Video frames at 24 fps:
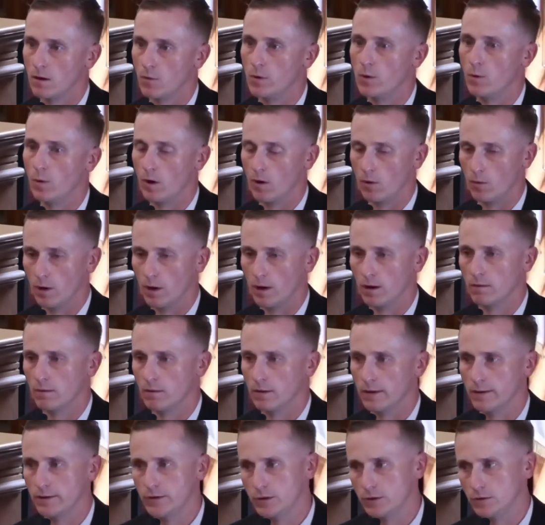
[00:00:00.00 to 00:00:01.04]
We were aware.
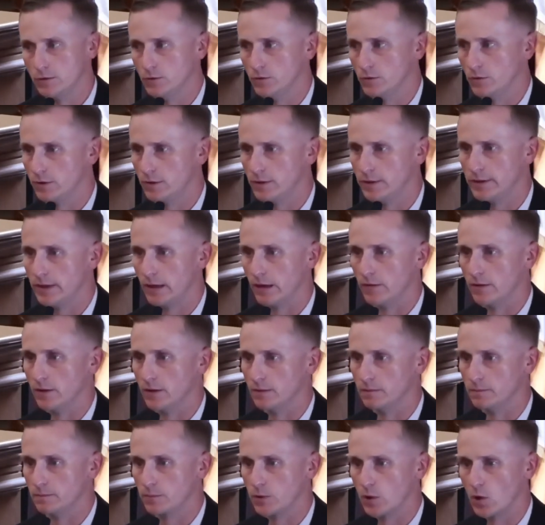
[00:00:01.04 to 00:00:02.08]
You can hear
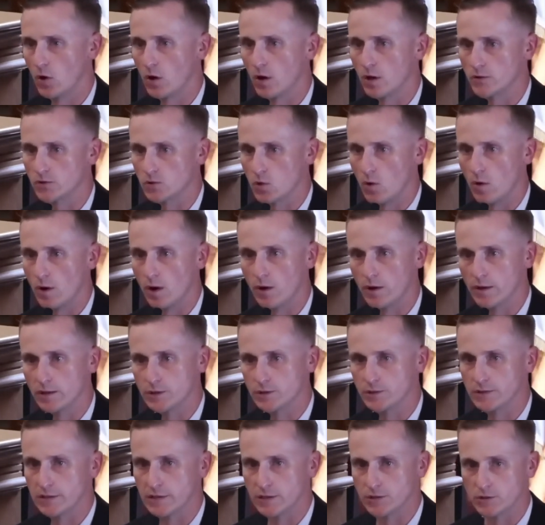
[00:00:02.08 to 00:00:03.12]
the calls going out
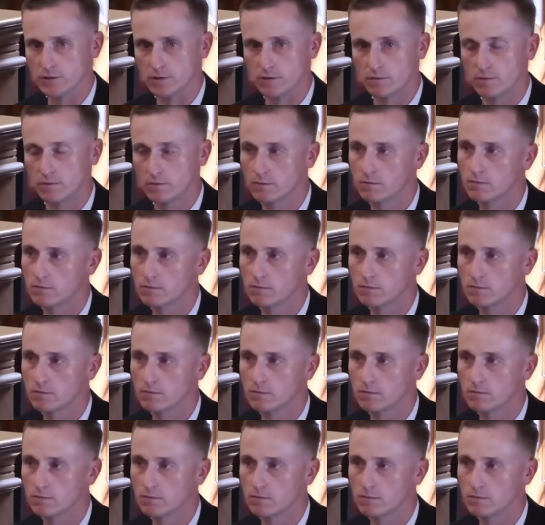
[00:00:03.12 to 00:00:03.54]
each station.